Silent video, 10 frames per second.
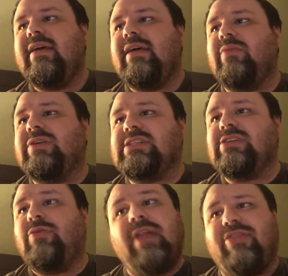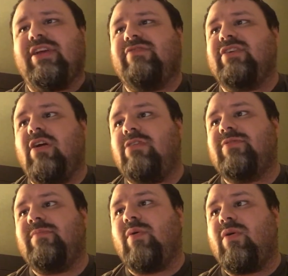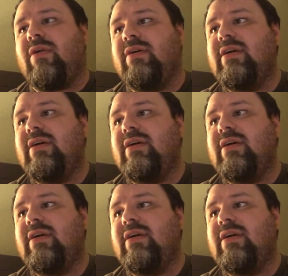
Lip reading: and we still know nothing of the Cauldron-born.